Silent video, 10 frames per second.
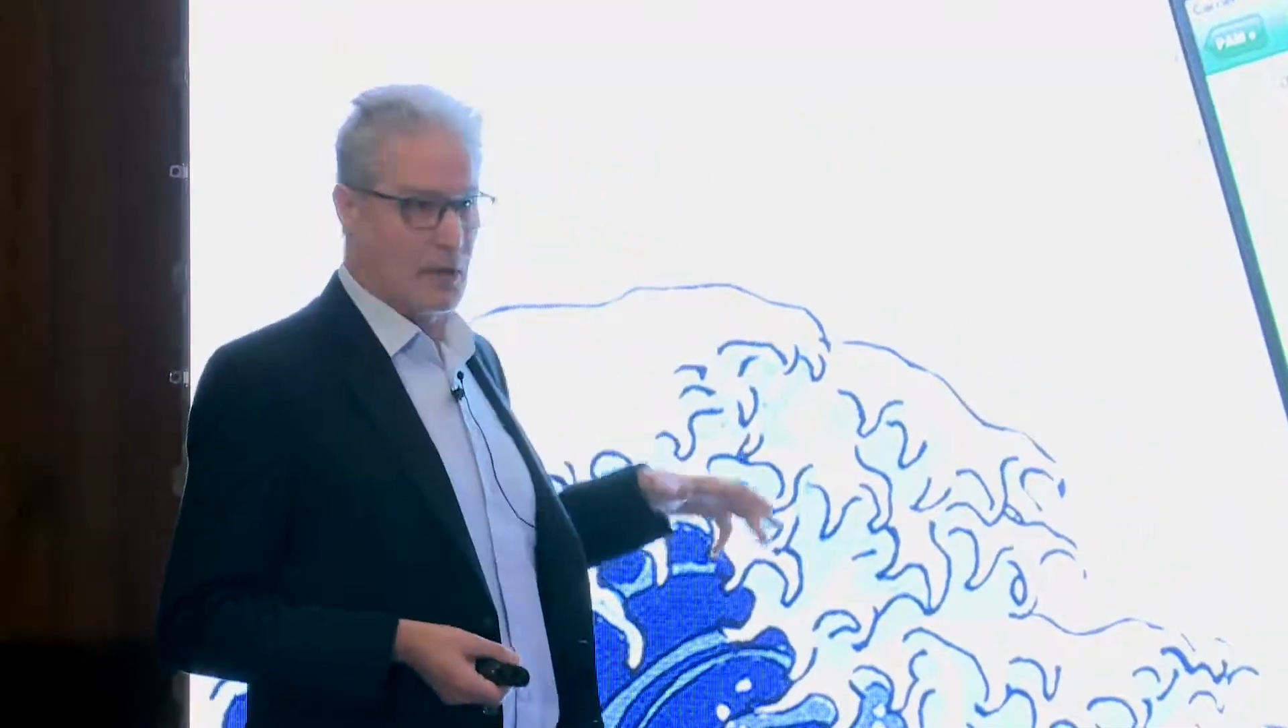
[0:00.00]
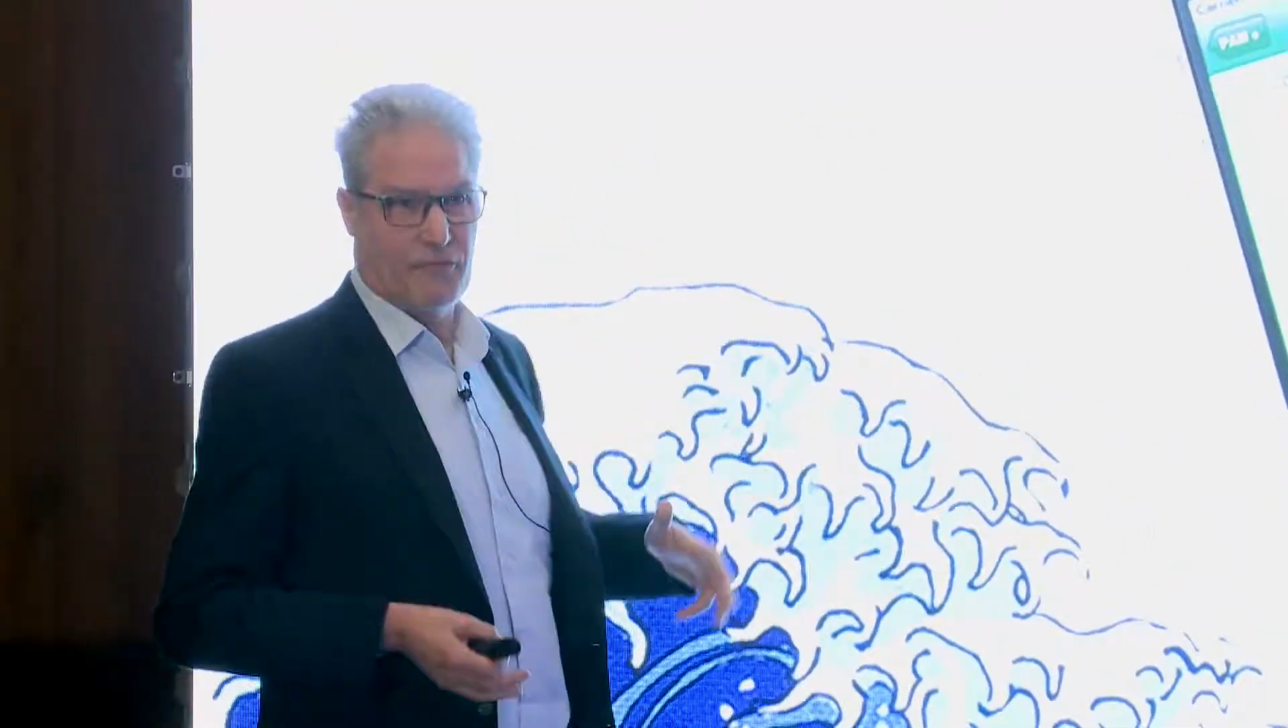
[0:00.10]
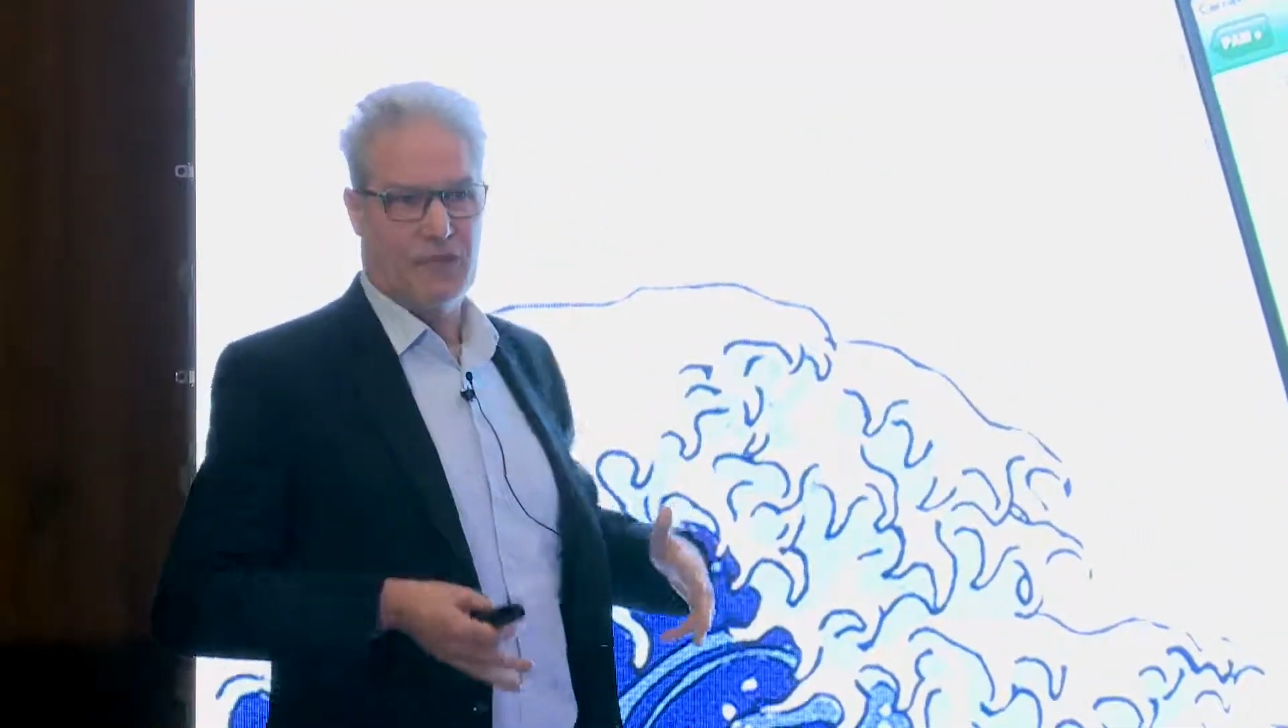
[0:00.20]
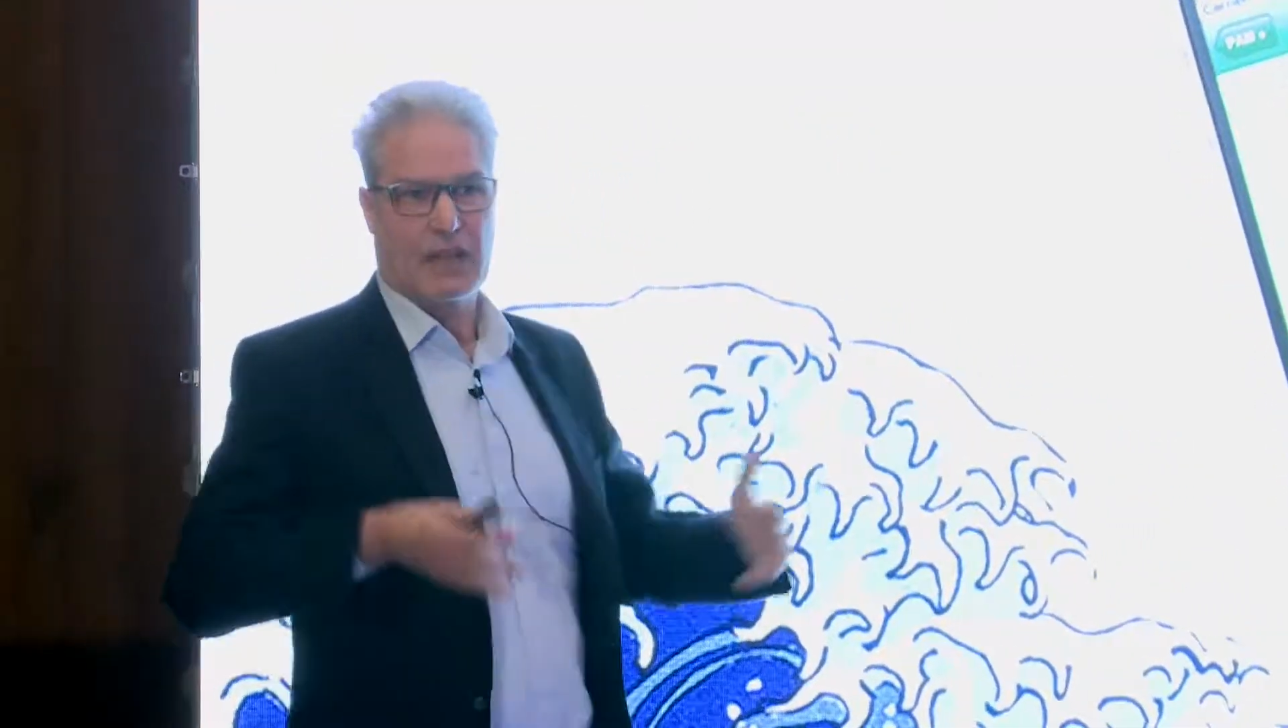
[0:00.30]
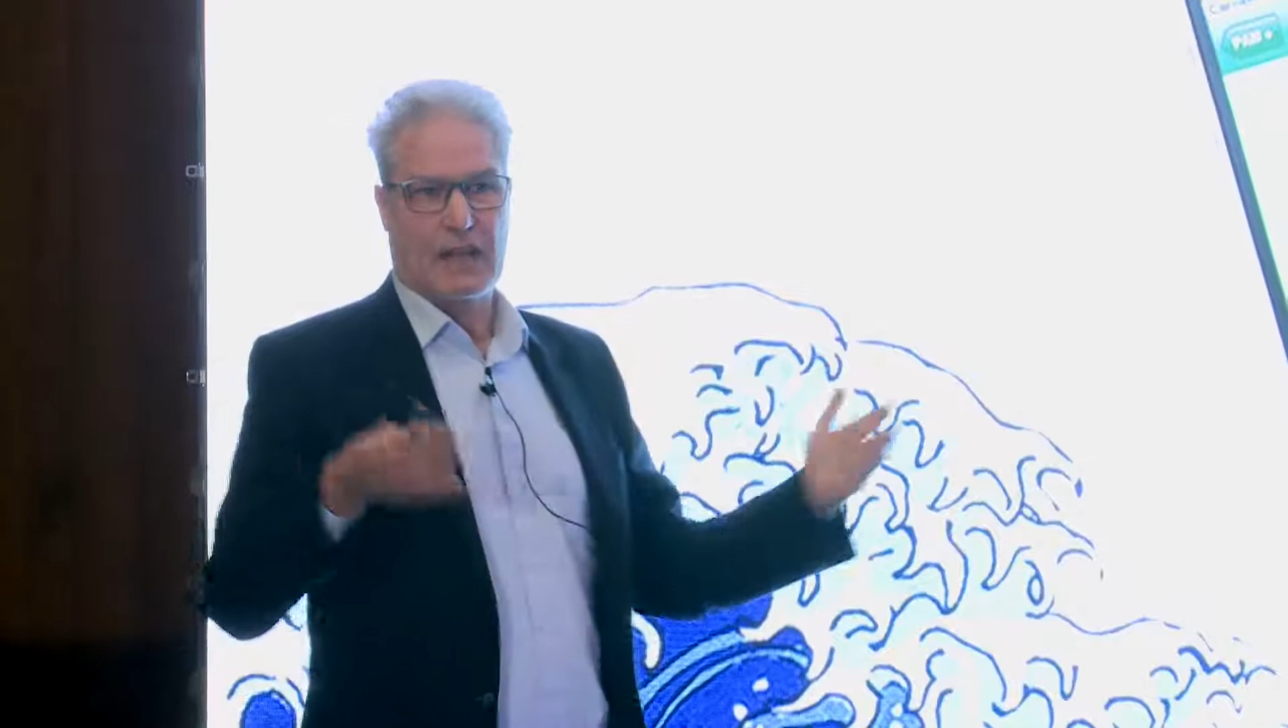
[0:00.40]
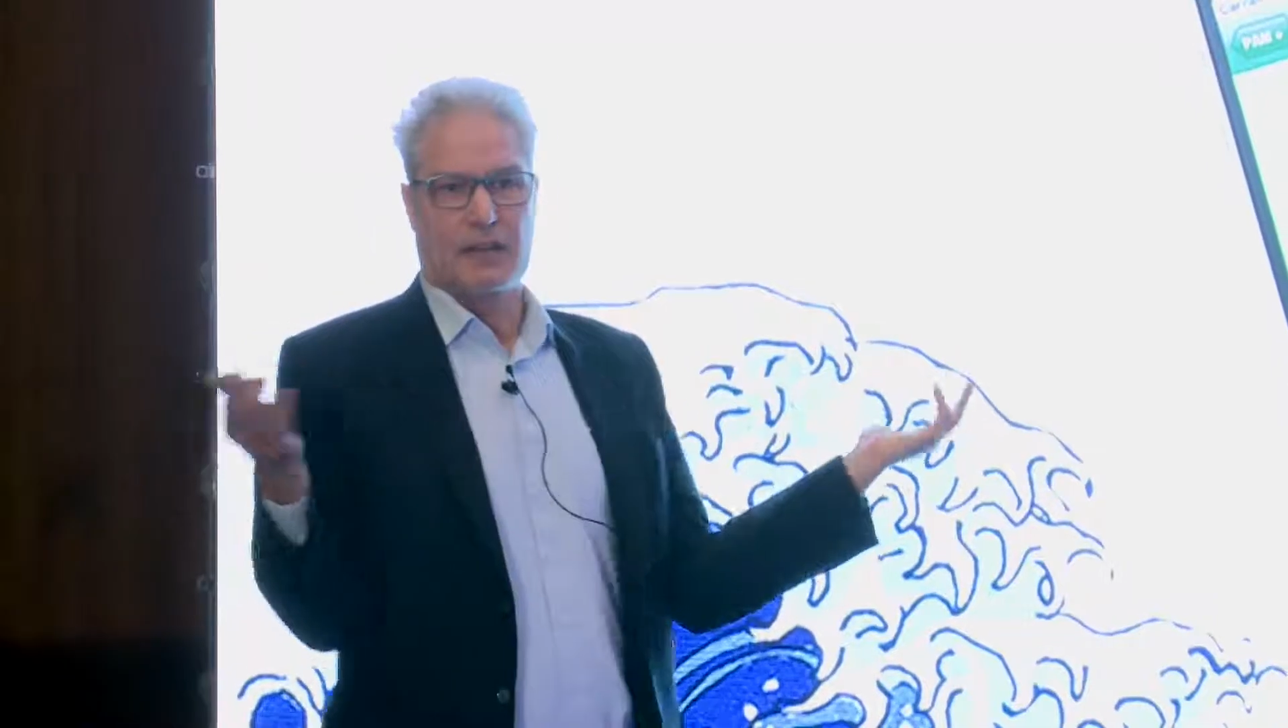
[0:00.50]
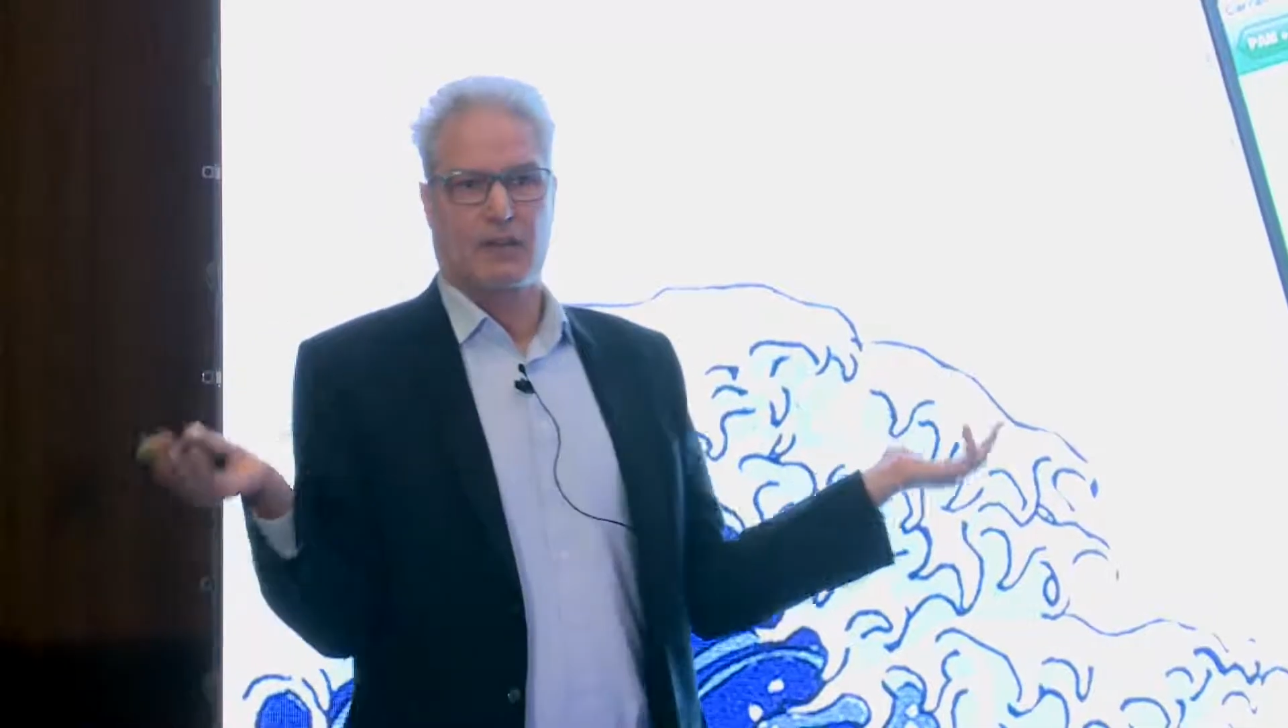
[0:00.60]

if you take,